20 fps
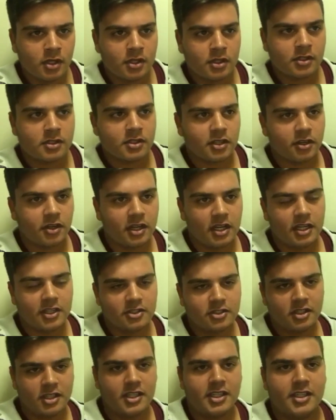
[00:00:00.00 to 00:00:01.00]
so it
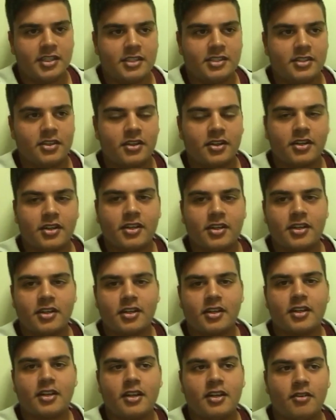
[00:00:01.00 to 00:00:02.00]
literally took
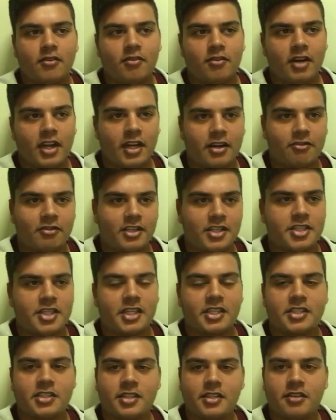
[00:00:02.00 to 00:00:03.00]
like
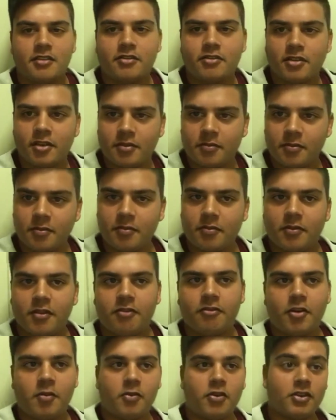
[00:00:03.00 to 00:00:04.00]
rejection from
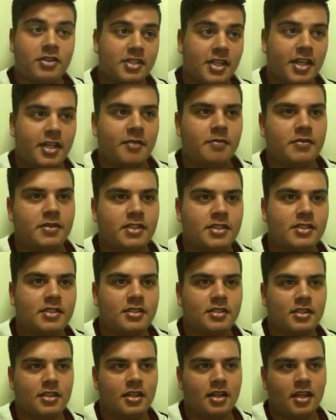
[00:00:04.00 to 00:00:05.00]
football
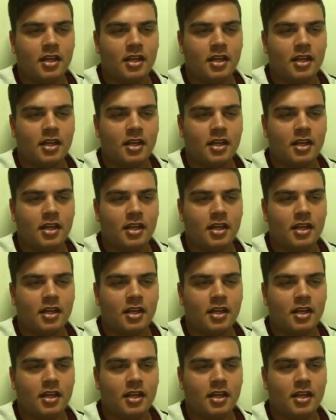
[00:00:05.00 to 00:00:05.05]
teams